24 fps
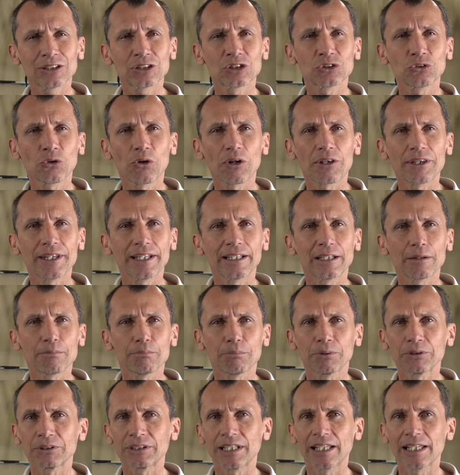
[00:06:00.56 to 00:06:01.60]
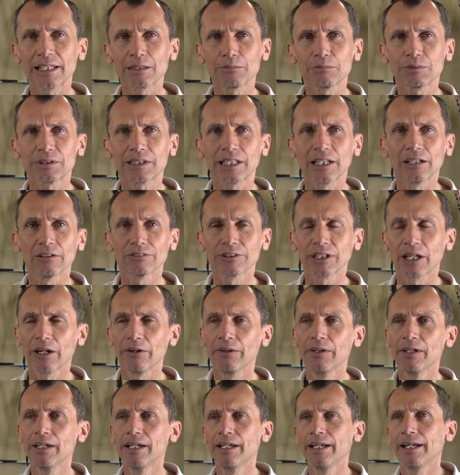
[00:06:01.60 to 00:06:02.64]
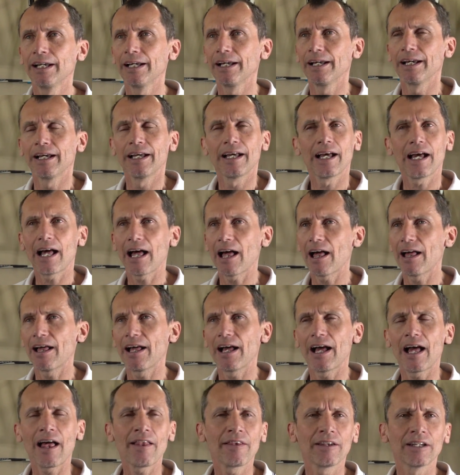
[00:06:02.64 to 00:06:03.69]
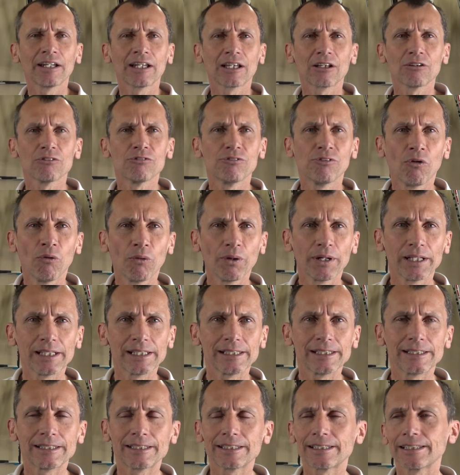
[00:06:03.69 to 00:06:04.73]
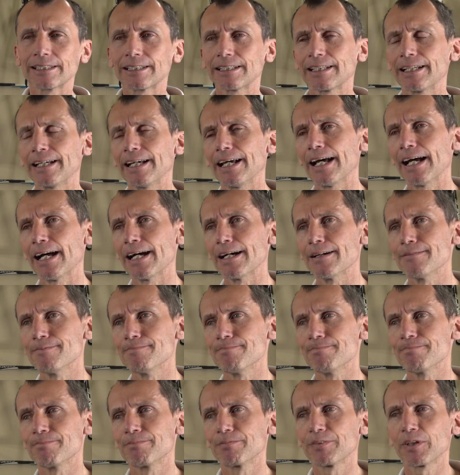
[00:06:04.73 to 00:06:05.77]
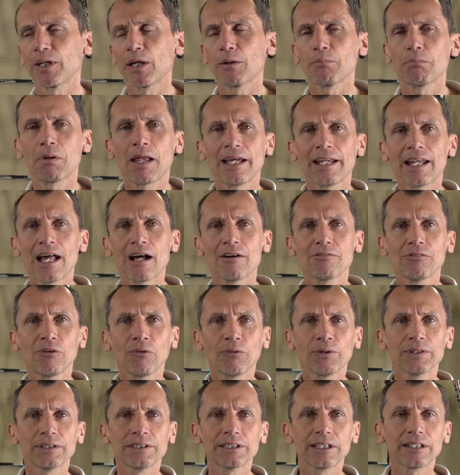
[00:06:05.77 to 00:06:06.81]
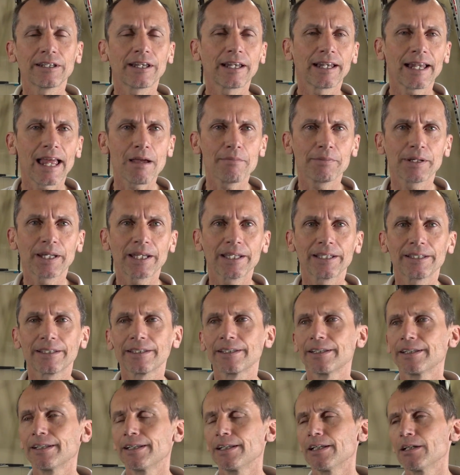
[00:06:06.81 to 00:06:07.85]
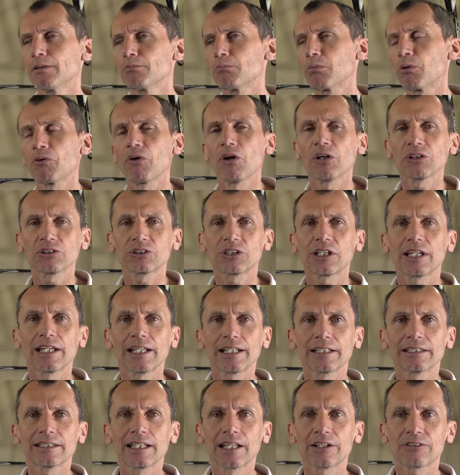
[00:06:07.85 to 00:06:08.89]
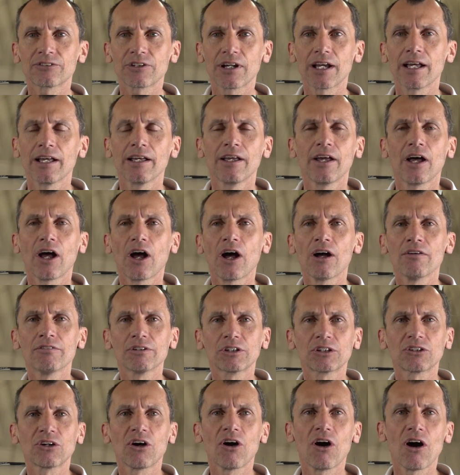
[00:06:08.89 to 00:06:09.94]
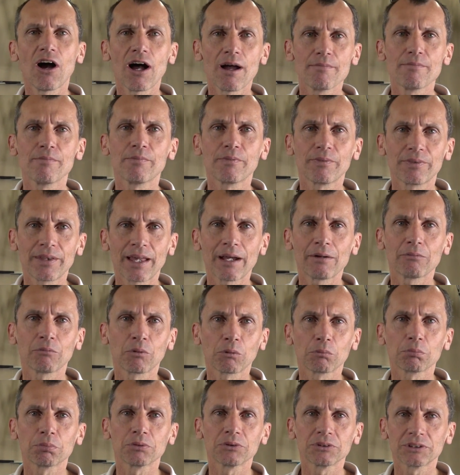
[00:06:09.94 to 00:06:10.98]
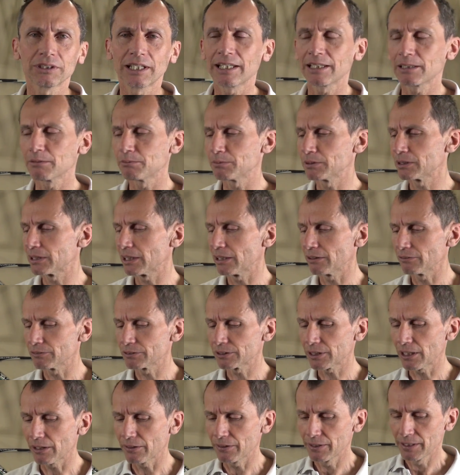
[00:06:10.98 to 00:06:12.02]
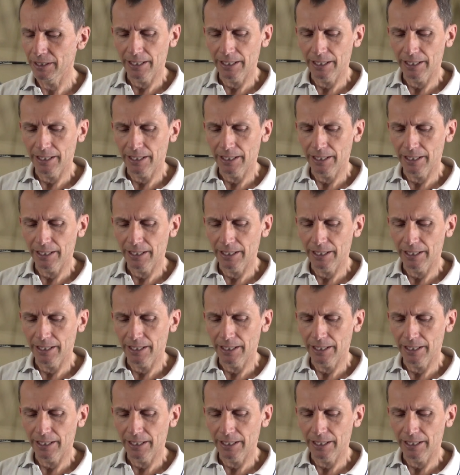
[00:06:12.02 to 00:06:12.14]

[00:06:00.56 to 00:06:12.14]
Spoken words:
the sort of thing that present themselves. So, other little voids, planar voids in the laminate, porosity, etc. Over time, that will present themselves. So,